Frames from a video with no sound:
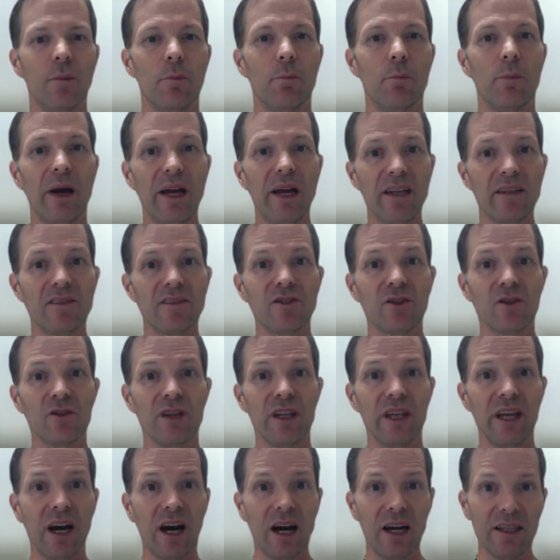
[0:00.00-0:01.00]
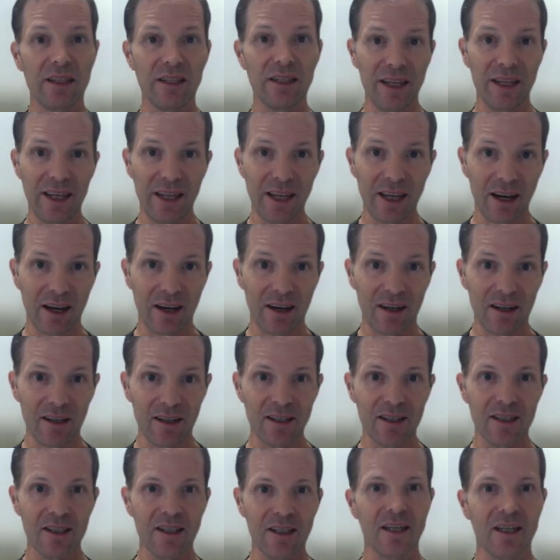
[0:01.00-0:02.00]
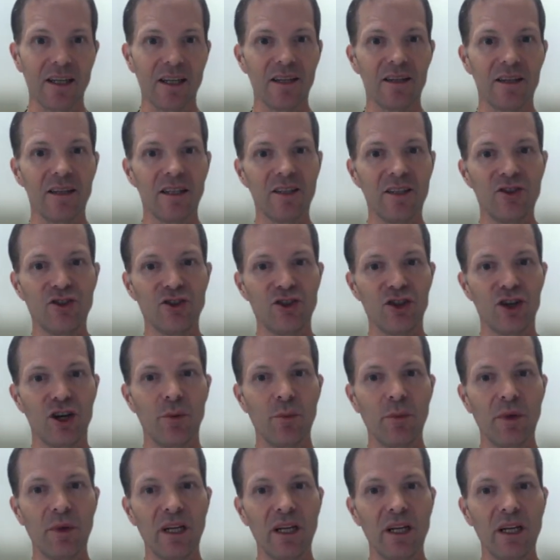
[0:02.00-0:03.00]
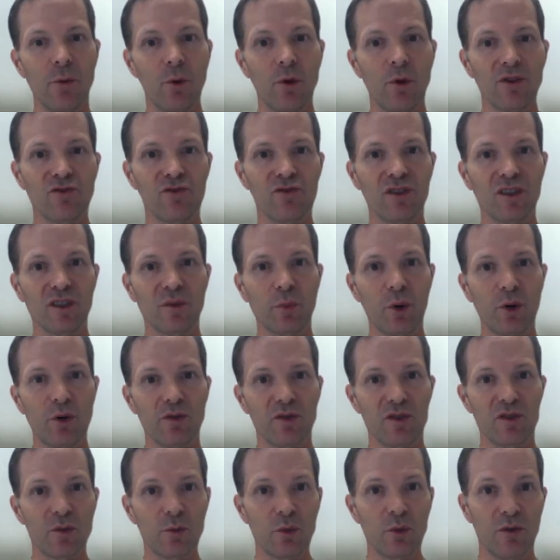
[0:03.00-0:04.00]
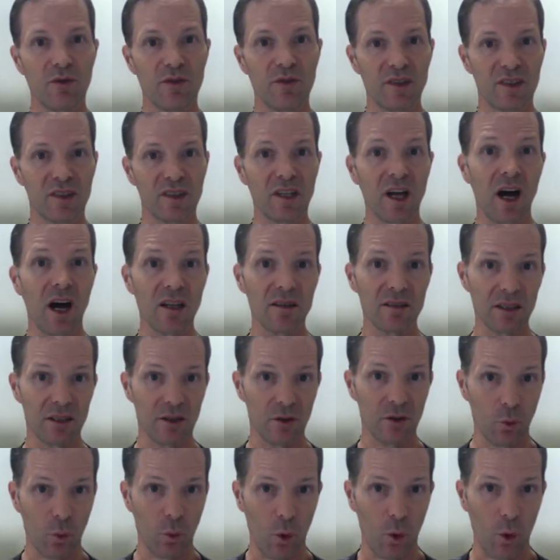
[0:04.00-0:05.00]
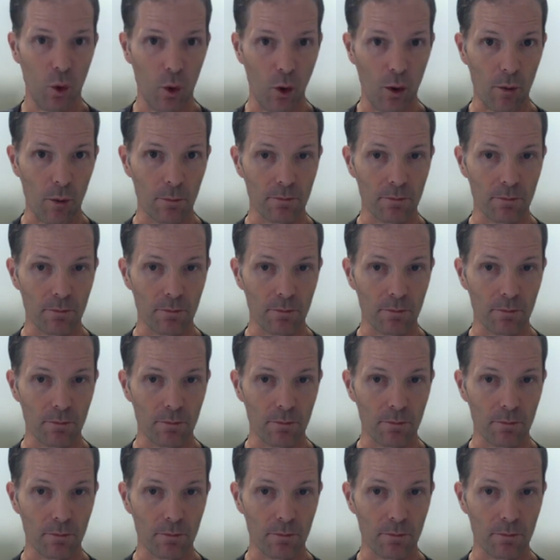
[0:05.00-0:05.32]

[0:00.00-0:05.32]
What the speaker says: based on the idea that Germany was responsible for starting the war.